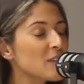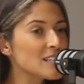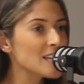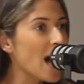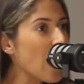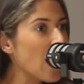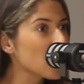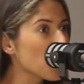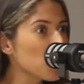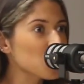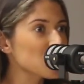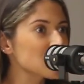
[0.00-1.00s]
it's hard.
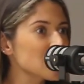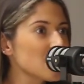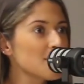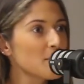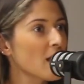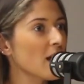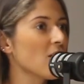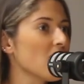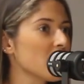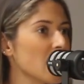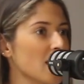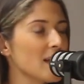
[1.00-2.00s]
I'm not going to sit here and be like,
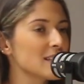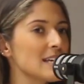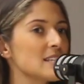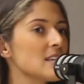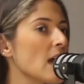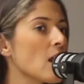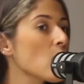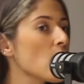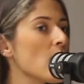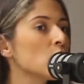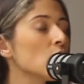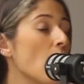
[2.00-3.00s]
oh yeah, it's easy. And
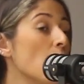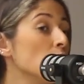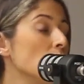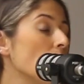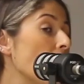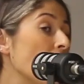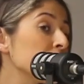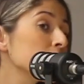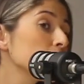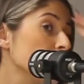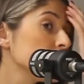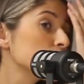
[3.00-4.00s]
and
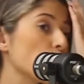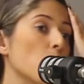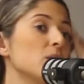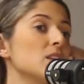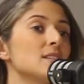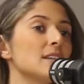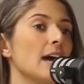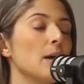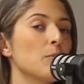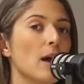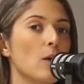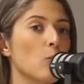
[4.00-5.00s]
everyone is probably the
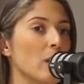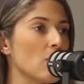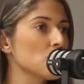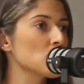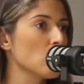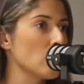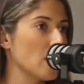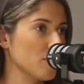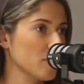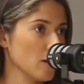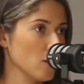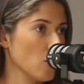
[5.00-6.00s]
same. Like we don't show
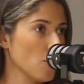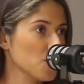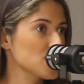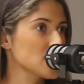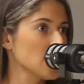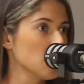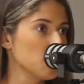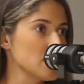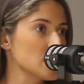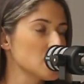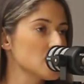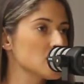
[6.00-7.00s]
enough of the lows in
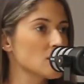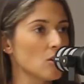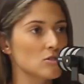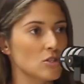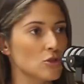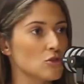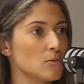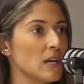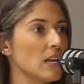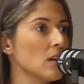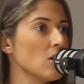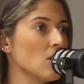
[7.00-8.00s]
business on social
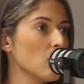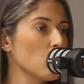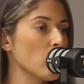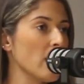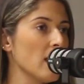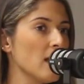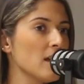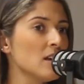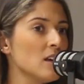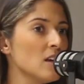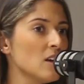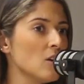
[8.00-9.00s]
media and where
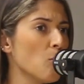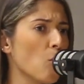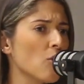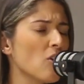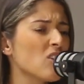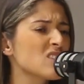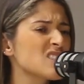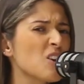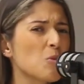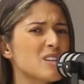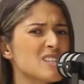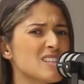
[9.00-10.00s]
and whatnot, because I
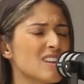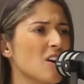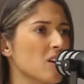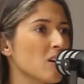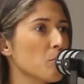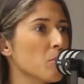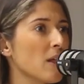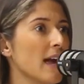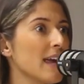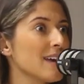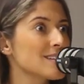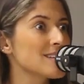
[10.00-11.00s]
don't want to sit there and
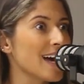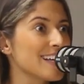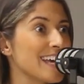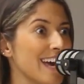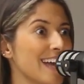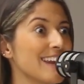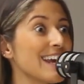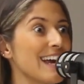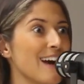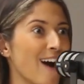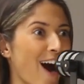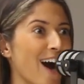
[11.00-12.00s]
complain, because again,
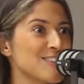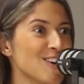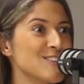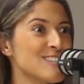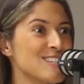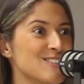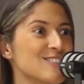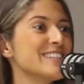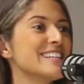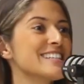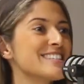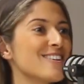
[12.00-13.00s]
I chose to
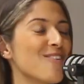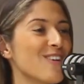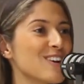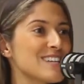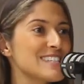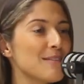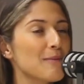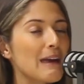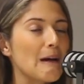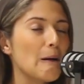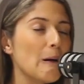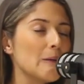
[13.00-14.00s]
do this. So yes. I'm not going to sit and be
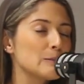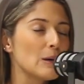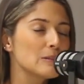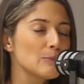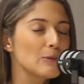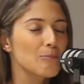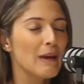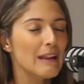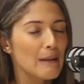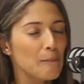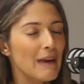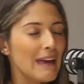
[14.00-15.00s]
like, oh, this person was
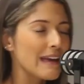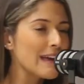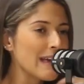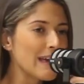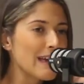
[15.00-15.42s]
me. Yeah.